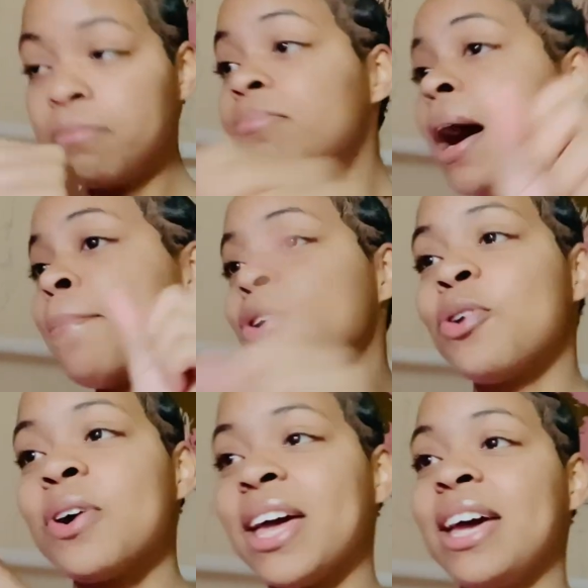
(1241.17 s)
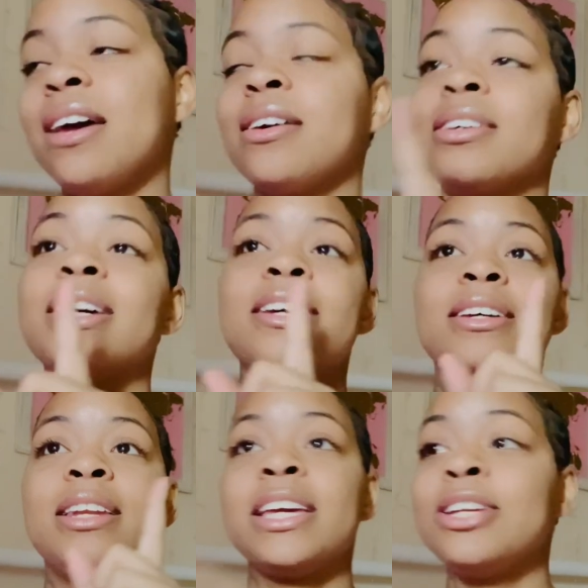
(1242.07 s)
I'm going to go ahead
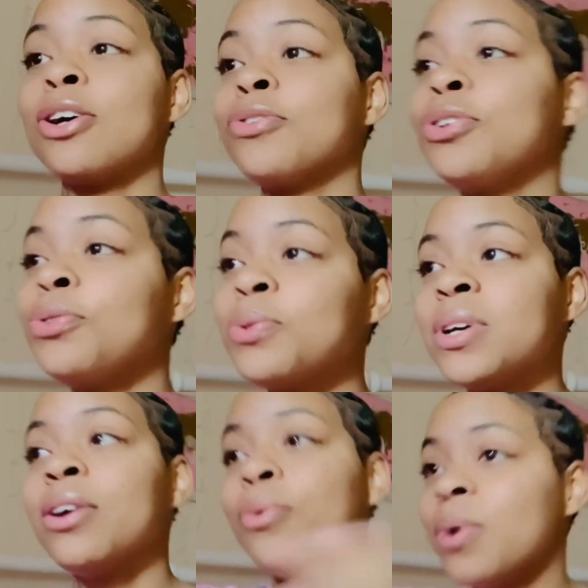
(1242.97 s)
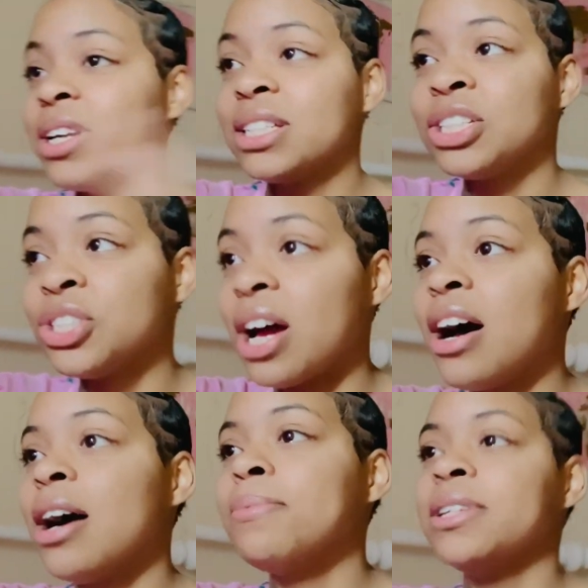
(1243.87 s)
and lean on you, work this
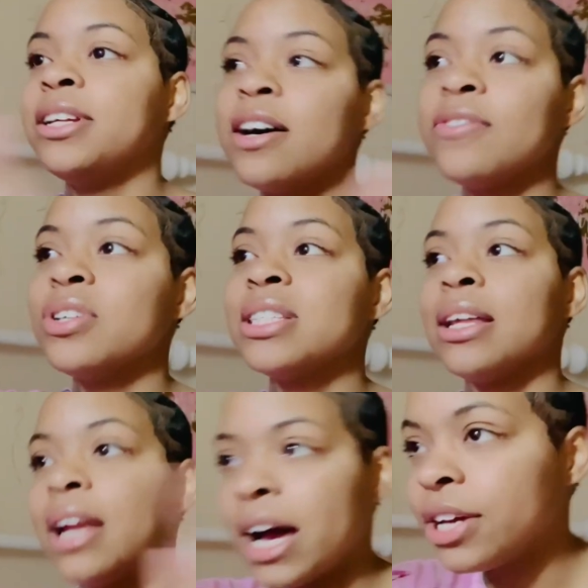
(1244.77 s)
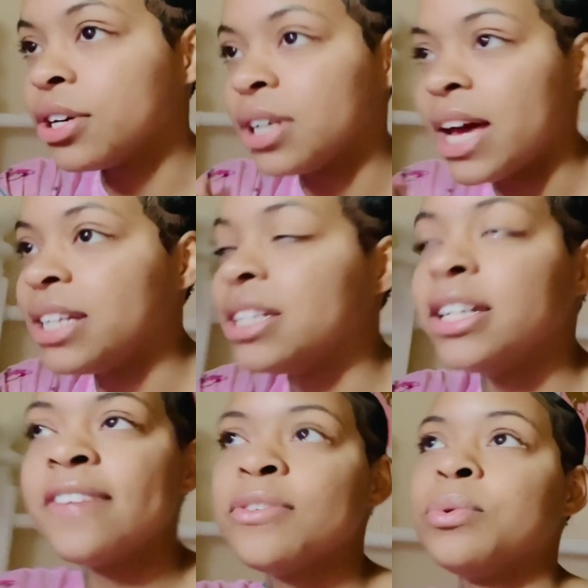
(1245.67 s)
job. The devil is a liar. Like, the
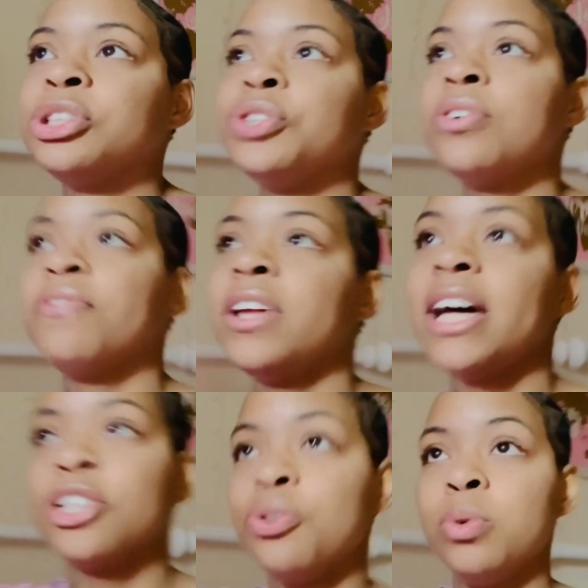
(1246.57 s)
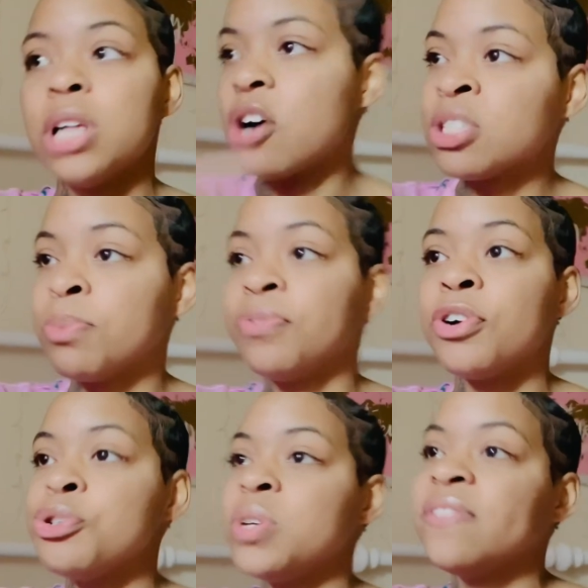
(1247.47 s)
devil wants you to feel like you lost before
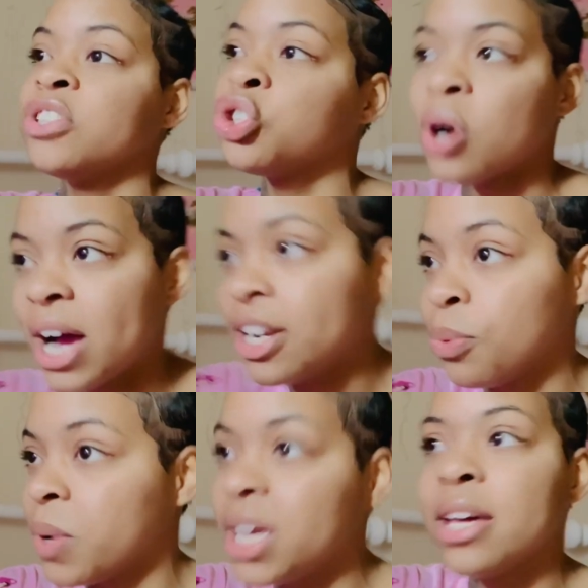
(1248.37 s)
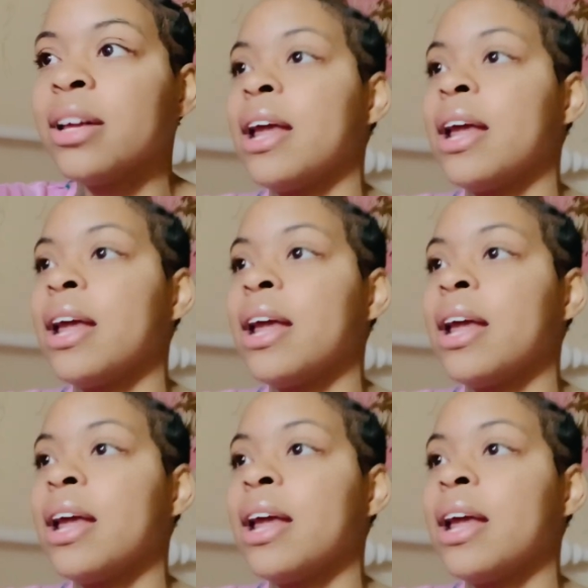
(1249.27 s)
you even tried to win.